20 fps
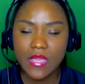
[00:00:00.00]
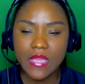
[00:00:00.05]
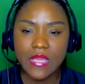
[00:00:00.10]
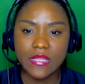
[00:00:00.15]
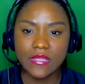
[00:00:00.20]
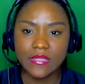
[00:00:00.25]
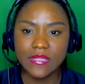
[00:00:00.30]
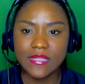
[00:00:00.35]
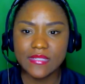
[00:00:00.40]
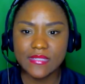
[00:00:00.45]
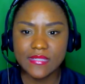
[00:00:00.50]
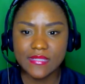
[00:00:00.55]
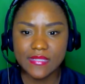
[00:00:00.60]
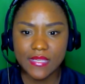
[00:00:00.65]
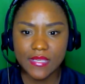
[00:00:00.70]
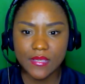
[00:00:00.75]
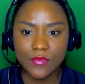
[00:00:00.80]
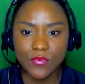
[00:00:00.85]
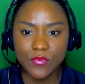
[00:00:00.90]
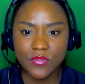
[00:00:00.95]
let's
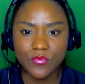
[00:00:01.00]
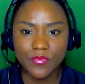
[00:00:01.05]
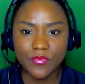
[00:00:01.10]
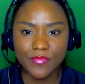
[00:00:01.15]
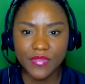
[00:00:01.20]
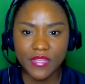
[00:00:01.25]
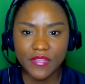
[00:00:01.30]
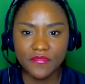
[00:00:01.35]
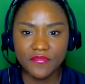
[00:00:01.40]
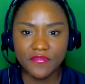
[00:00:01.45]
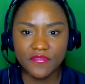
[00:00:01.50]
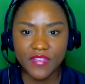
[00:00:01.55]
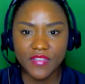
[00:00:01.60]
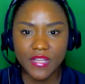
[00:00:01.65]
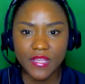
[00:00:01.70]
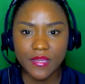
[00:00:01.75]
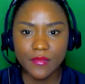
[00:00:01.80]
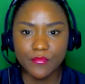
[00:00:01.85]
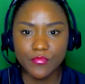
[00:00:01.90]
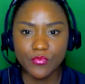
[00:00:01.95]
see, what would be a
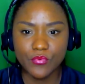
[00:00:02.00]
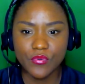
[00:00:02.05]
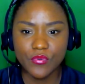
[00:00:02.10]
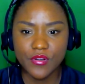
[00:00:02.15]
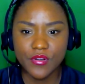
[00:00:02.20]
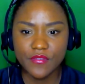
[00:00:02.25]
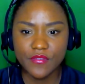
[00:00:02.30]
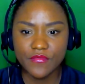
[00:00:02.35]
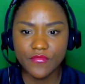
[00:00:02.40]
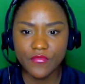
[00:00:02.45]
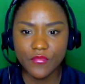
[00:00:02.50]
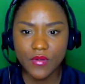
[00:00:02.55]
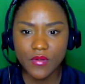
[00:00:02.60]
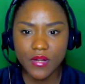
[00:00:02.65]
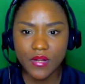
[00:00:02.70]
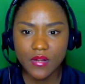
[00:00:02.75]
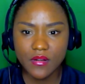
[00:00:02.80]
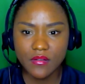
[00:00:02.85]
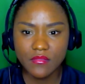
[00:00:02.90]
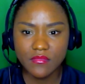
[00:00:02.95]
fitting border
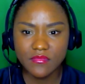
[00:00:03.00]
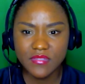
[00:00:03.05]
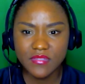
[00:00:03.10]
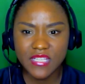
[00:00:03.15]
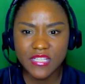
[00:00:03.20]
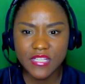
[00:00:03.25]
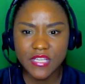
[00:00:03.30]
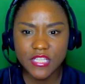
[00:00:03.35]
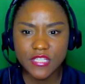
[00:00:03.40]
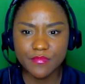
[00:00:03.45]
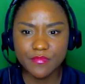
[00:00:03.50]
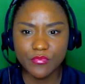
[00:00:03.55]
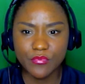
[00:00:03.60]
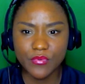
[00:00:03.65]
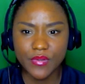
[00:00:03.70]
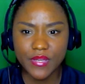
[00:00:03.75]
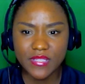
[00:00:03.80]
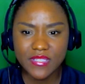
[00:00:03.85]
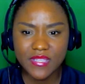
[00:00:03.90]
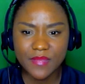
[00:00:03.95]
for teenage
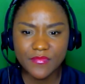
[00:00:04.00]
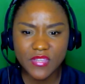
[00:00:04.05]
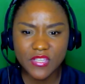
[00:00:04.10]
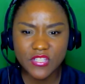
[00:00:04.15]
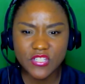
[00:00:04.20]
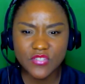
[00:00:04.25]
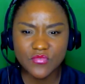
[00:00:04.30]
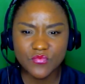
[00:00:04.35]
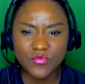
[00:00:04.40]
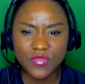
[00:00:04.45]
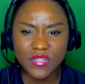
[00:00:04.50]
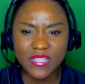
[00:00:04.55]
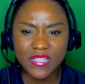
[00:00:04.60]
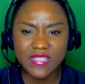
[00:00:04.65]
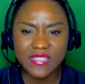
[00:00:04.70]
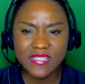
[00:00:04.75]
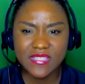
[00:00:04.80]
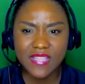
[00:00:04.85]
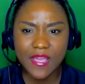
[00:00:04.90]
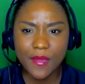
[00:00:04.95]
boy? Something just really
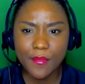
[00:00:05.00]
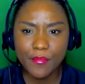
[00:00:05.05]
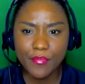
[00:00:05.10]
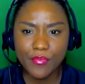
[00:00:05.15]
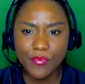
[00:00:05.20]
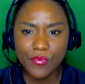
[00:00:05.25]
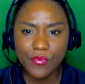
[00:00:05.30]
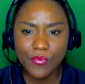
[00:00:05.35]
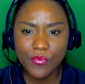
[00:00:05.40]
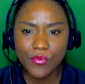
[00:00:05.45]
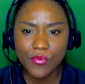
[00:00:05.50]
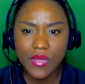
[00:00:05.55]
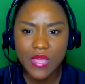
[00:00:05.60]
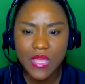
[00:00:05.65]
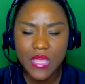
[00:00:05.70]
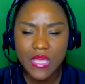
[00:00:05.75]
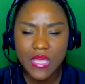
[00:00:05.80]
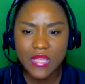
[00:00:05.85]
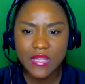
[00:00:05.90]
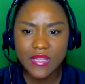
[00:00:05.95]
simple,
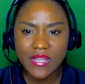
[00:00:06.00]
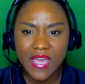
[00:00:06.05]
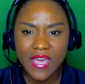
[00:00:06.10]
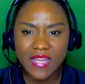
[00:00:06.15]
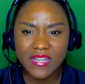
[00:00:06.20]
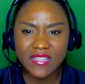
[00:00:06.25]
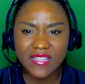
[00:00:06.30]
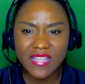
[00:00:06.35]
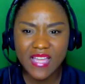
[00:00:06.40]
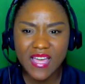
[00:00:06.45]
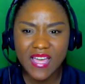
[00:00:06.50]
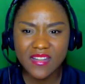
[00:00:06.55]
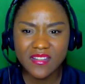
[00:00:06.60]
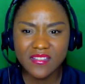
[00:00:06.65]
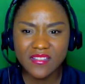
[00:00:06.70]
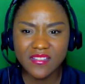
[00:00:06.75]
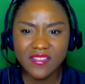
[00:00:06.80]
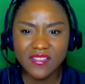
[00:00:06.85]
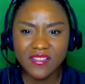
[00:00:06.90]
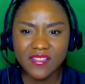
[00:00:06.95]
not a lot
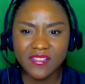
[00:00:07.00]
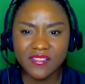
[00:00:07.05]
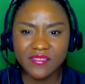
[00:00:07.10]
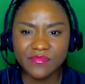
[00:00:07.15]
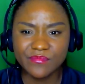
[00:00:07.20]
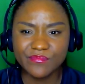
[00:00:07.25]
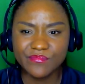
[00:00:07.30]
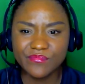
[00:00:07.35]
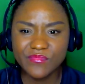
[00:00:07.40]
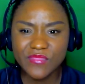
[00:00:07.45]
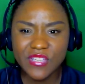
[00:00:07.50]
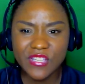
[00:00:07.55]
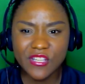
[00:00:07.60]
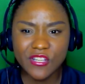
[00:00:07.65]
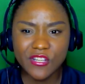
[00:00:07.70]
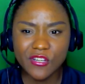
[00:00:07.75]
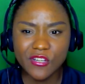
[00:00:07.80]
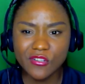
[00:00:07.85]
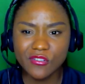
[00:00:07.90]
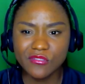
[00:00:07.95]
of,
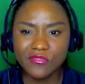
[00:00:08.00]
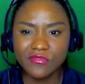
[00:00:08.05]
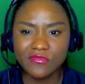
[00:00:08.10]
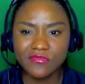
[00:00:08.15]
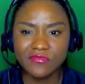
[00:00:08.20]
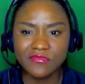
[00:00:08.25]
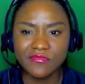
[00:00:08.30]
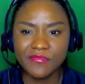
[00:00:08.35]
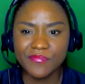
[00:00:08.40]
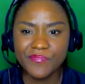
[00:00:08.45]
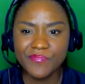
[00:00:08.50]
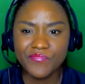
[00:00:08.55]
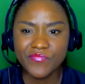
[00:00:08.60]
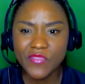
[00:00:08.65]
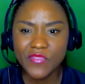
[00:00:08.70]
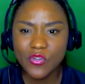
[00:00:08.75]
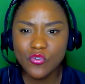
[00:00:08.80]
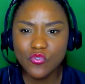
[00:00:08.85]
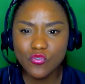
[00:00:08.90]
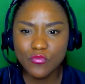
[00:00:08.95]

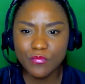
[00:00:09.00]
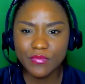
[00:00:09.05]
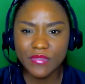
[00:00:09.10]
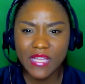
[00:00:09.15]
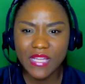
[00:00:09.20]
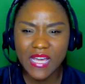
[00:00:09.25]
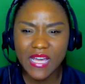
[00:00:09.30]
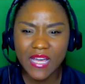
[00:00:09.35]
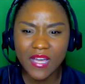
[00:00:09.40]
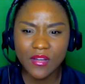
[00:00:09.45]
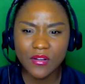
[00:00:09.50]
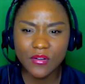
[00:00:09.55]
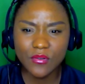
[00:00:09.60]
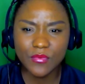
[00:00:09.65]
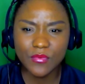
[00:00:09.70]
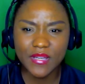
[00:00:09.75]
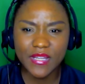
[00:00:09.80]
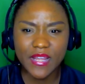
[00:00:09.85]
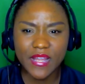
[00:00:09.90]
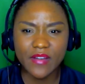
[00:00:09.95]
hoopla or
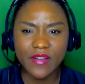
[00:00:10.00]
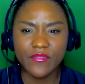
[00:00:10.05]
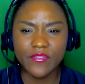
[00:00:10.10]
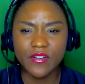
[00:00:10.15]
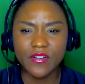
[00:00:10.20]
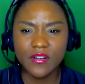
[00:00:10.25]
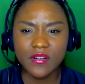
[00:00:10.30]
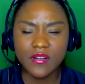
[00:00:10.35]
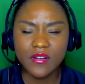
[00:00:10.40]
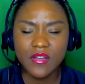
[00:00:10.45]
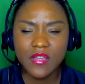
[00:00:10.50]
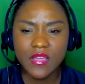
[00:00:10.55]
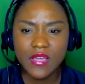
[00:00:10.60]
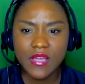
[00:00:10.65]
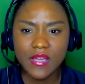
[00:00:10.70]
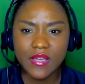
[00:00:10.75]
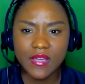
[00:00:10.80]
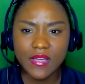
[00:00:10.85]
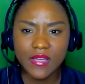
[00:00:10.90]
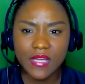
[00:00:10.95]
whatever.
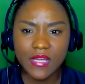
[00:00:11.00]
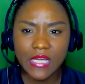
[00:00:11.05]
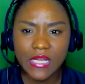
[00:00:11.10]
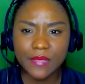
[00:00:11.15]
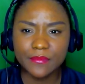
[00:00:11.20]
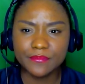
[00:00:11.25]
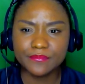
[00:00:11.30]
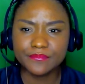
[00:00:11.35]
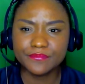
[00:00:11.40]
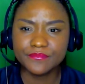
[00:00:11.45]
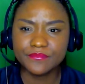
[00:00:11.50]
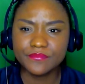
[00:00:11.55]
Um,